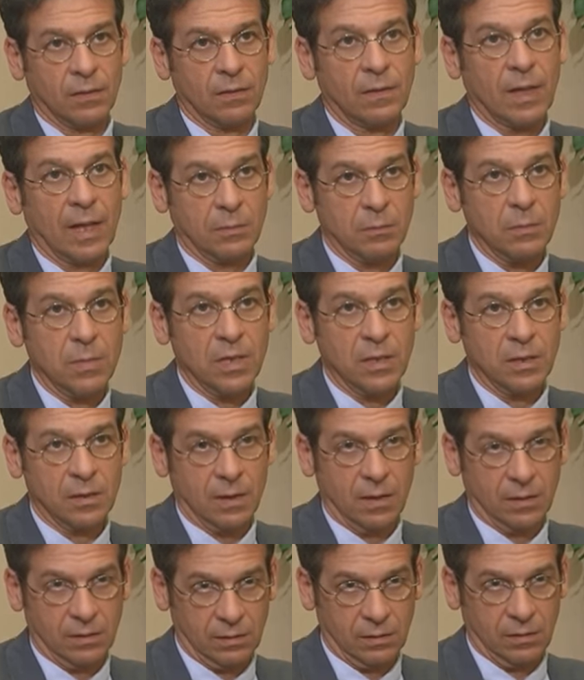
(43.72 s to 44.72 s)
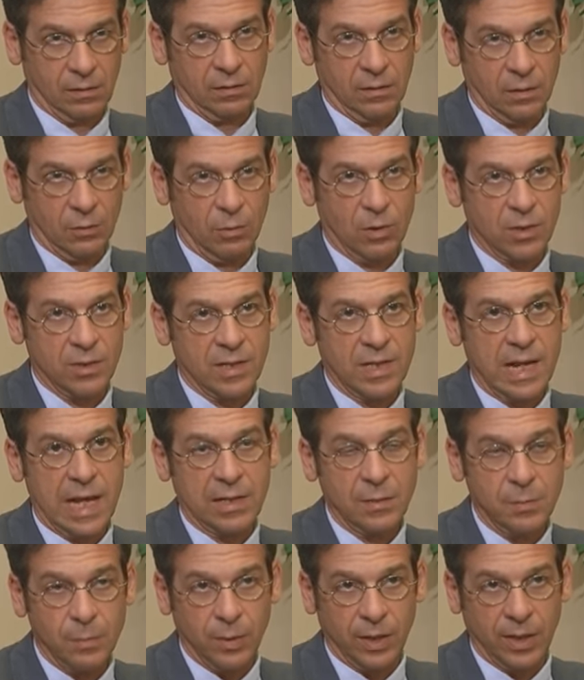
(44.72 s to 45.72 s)
That means that uh, there was
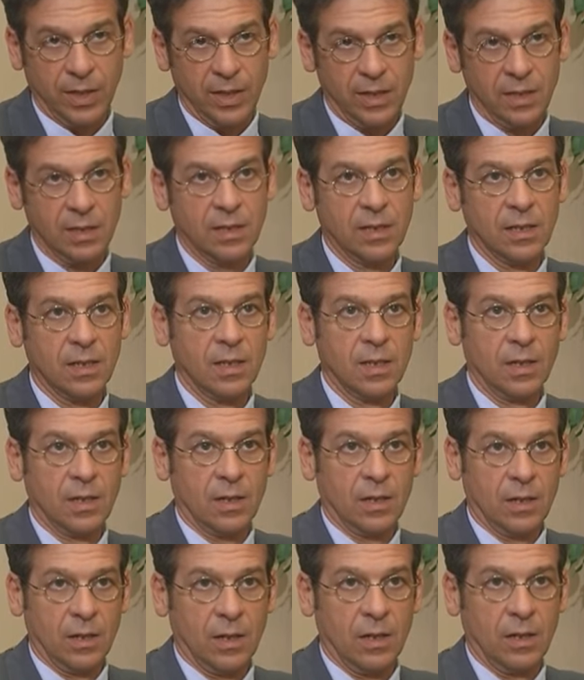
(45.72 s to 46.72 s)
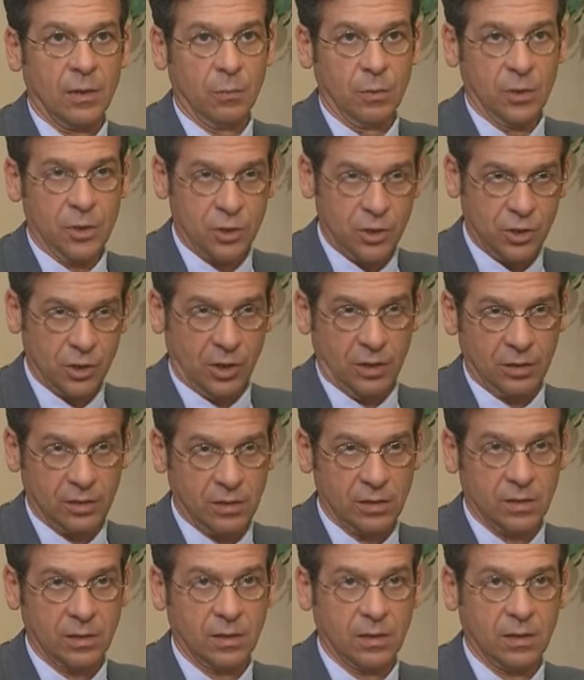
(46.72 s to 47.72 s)
another plane which
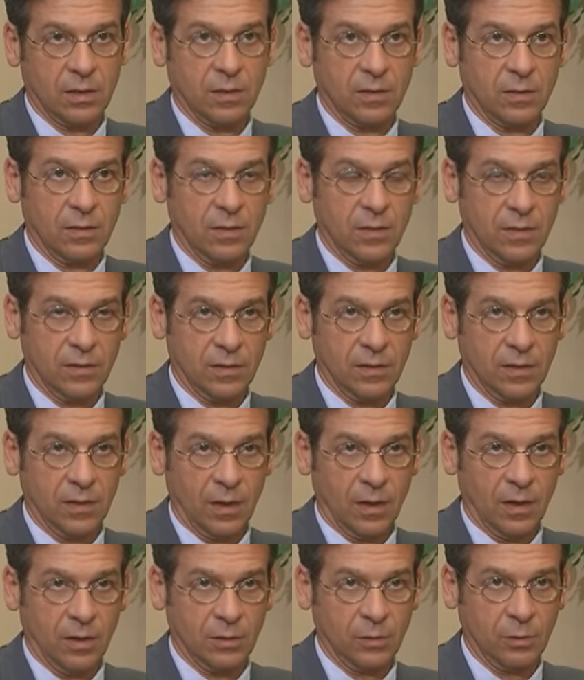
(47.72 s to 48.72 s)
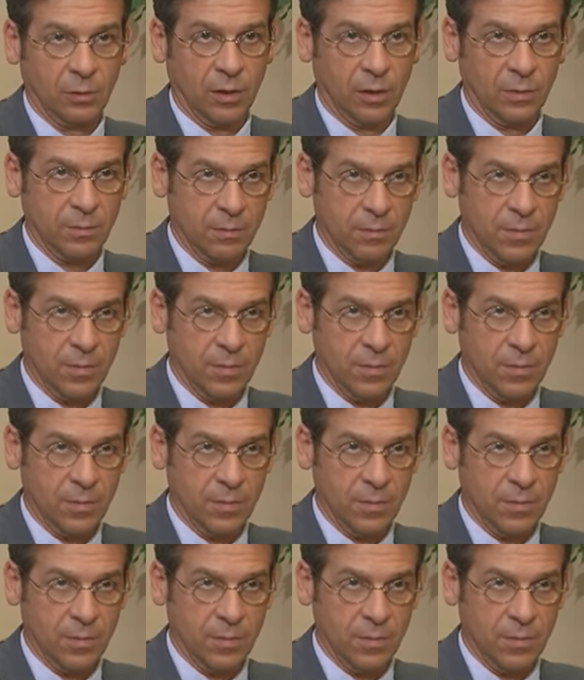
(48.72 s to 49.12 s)
shot this uh, air-to-air